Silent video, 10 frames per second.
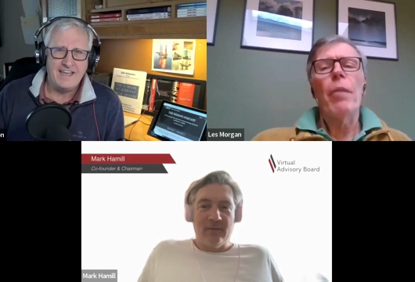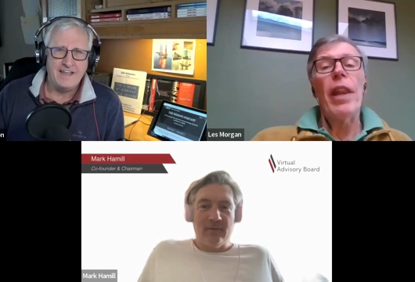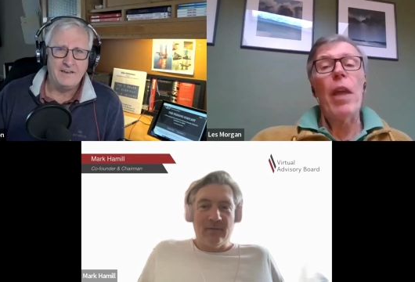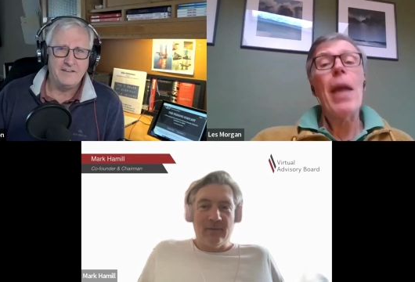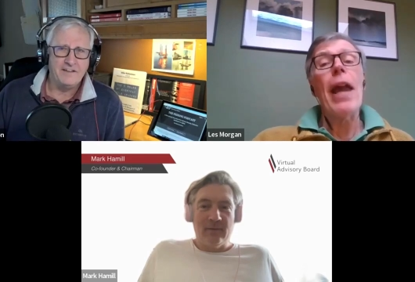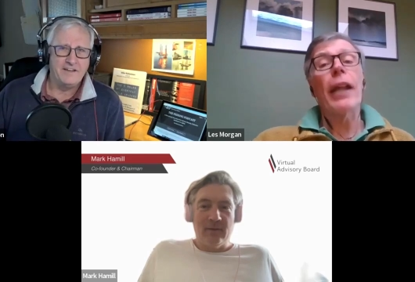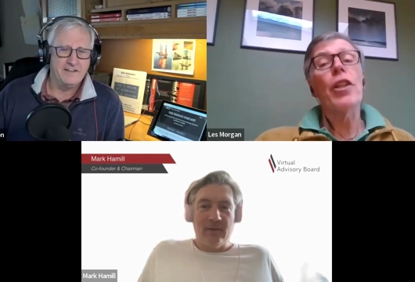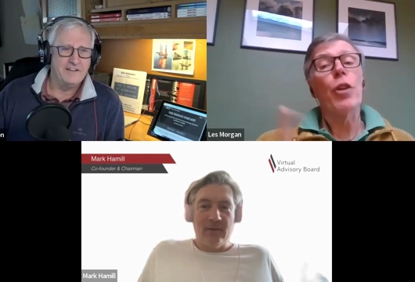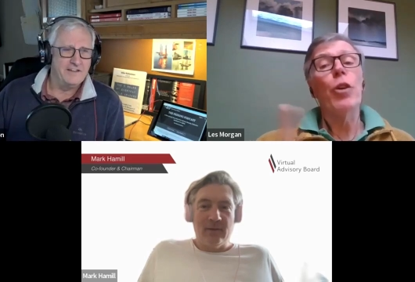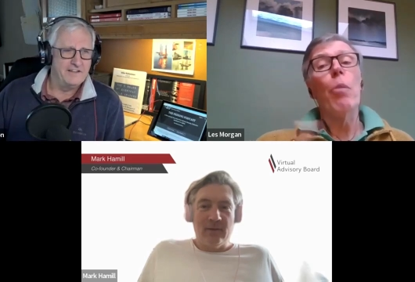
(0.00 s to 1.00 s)
Speaker 1: But, uh, but, the
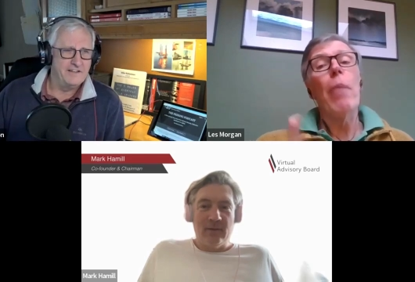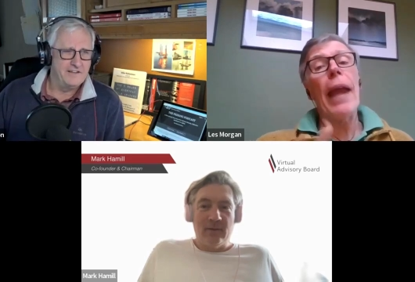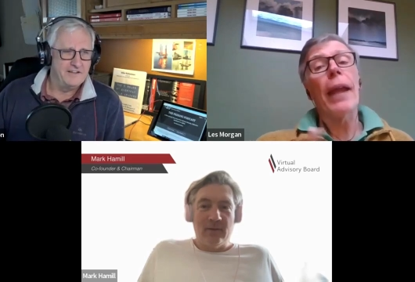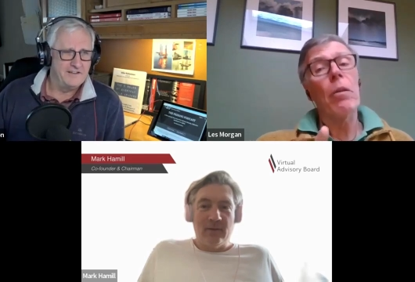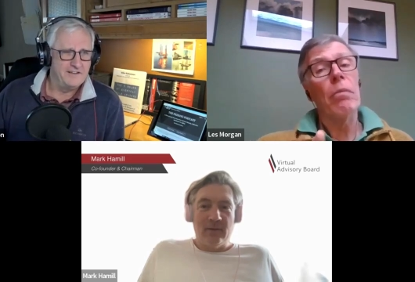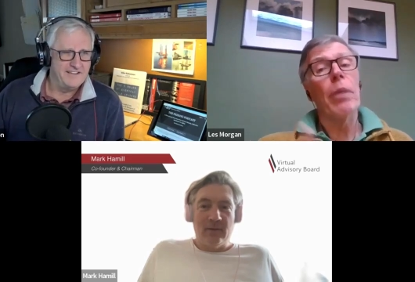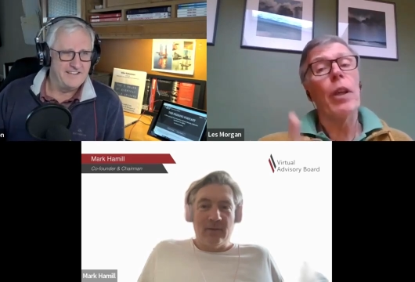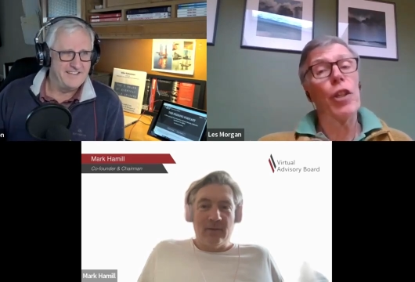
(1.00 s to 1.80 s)
Americans will know Beckham